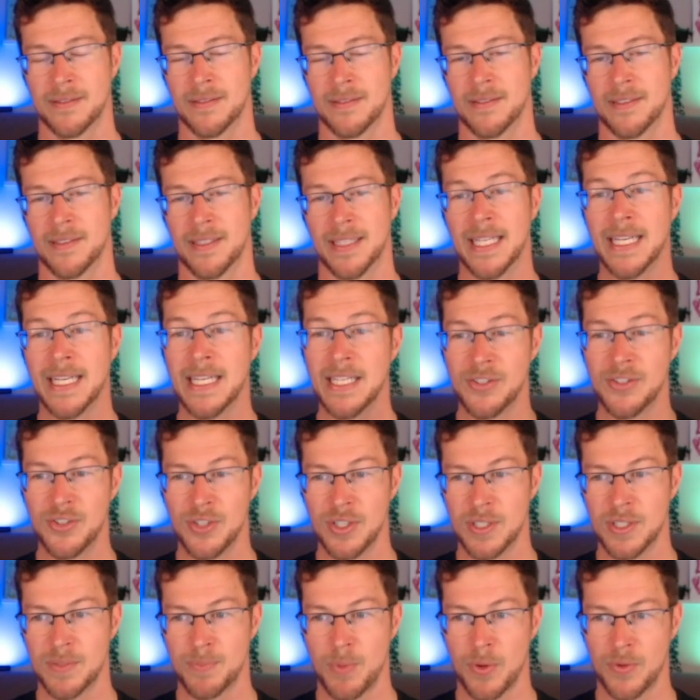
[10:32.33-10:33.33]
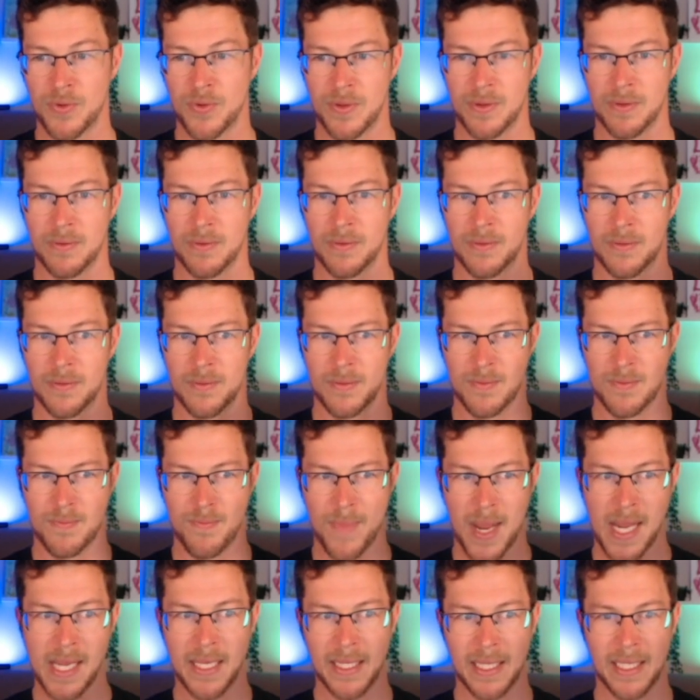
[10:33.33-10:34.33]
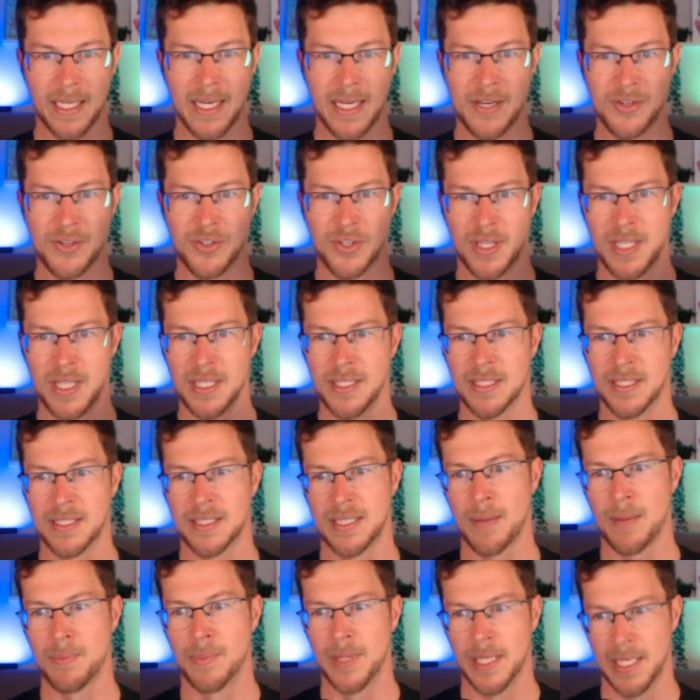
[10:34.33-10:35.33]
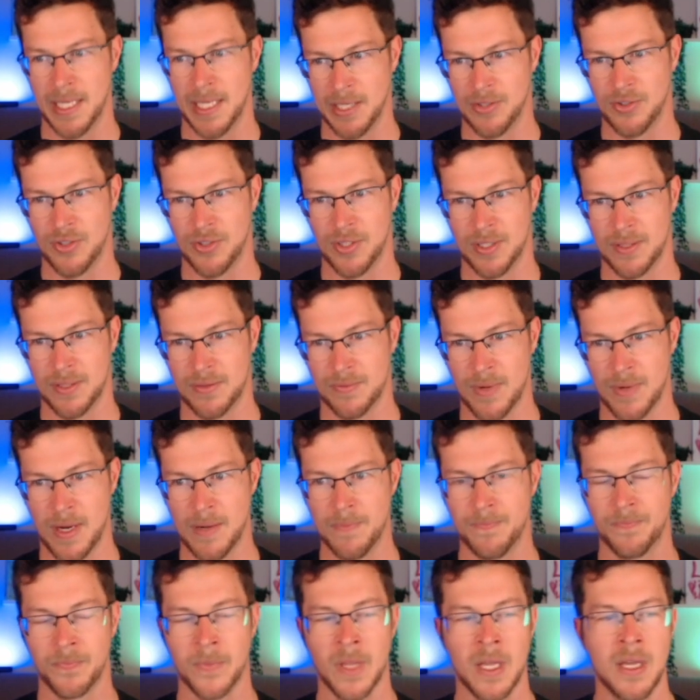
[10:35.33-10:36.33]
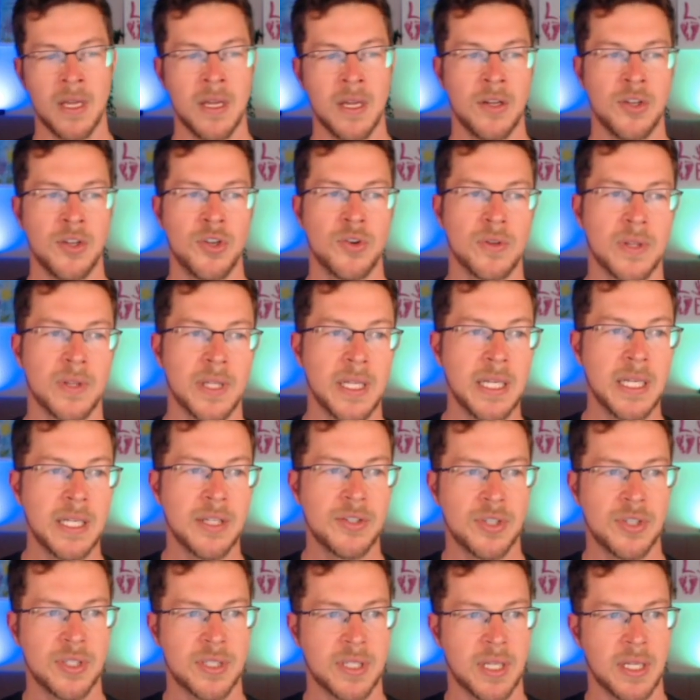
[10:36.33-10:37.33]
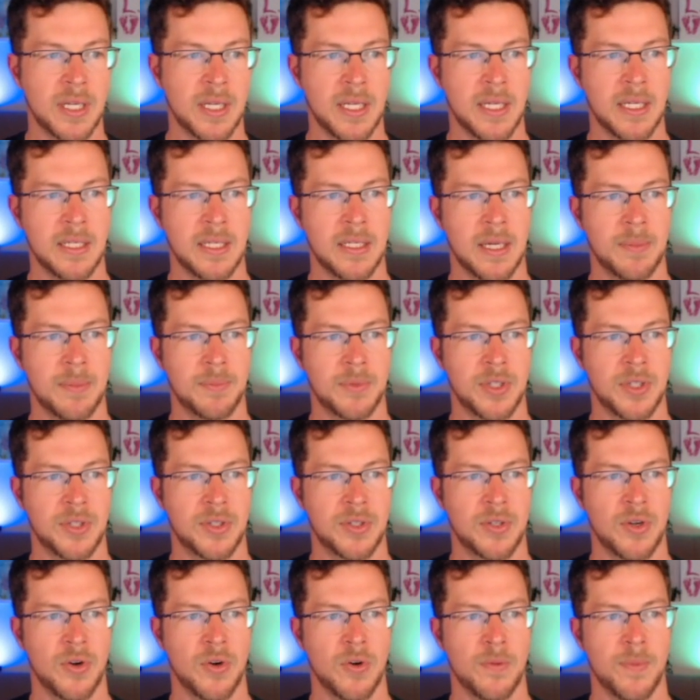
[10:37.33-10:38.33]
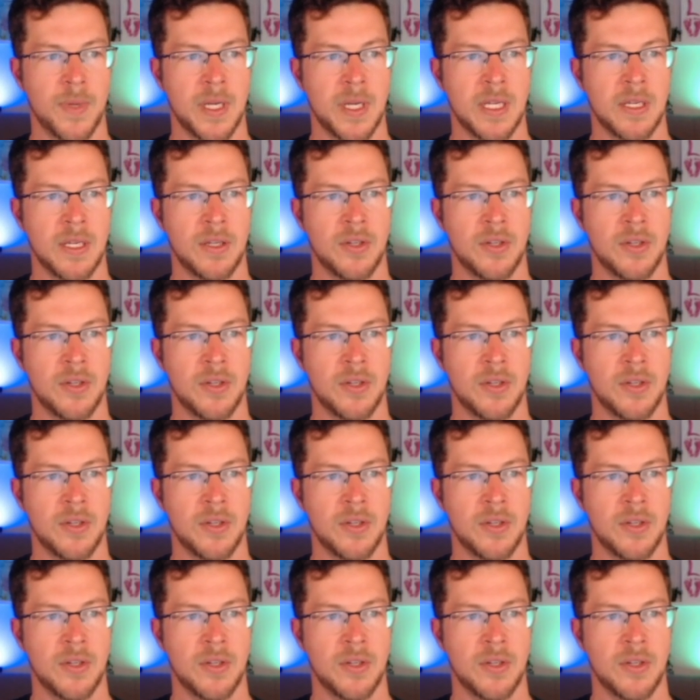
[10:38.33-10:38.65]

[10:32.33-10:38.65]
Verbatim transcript: lineages, both main lineage and then sub-lineages, right? Your lineage is going to end up determining